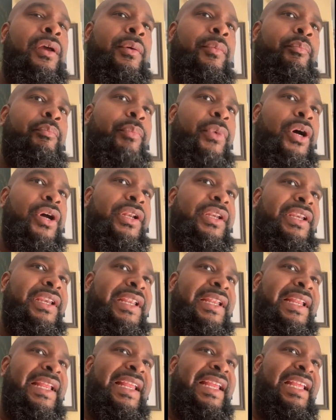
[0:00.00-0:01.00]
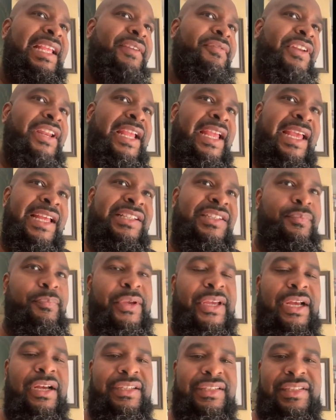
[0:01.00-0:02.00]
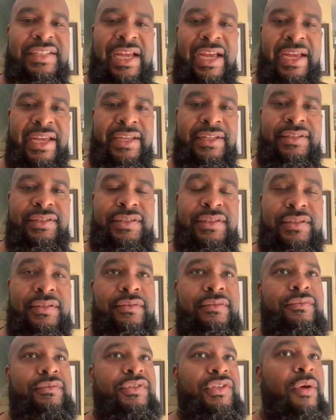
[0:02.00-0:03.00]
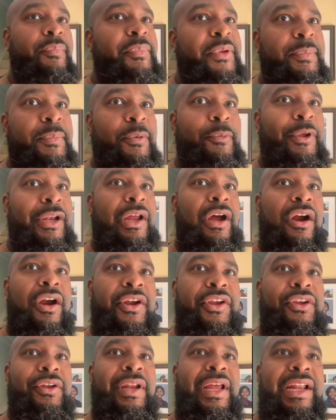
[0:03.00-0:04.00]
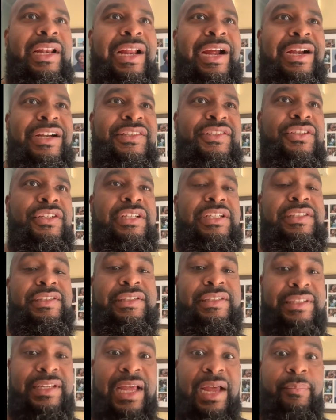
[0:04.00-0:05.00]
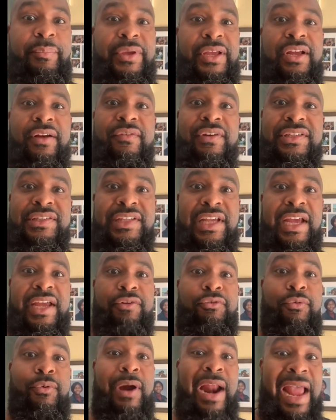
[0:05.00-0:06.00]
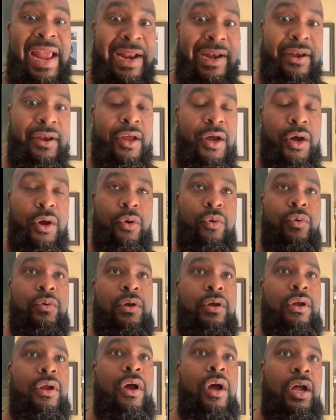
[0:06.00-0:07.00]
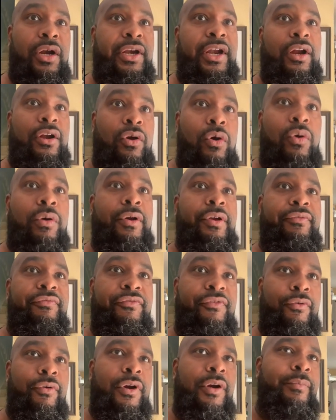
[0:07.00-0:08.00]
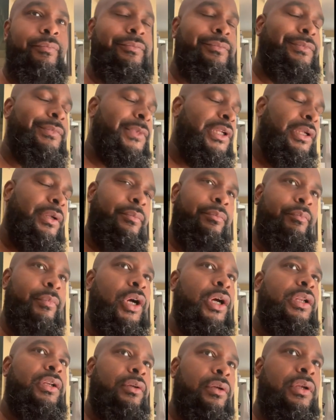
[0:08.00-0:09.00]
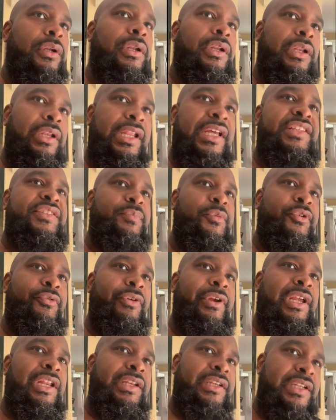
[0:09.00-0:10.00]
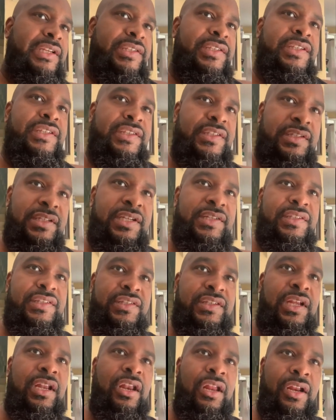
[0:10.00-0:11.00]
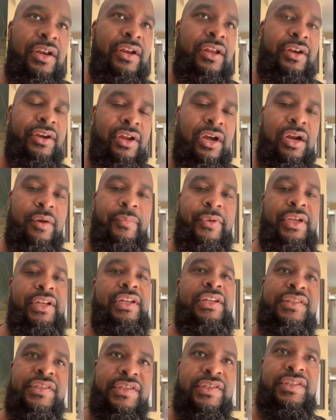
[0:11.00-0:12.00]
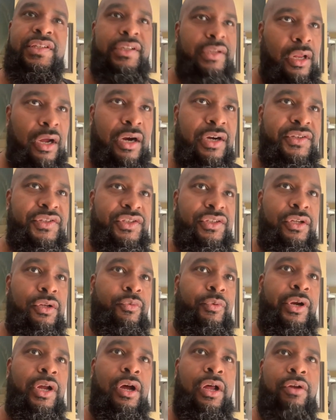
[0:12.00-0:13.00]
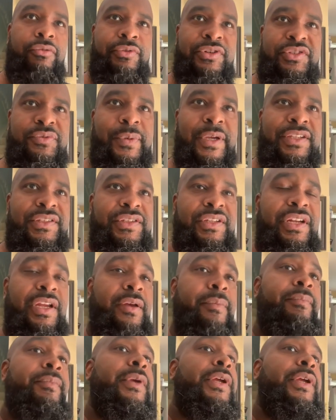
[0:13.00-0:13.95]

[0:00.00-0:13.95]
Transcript: But even against bigger sides, some people will argue that Arsenal isn't that big of a side right now on their current form. But let's be real, this is a London derby. This is still Arsenal, with all respect to them.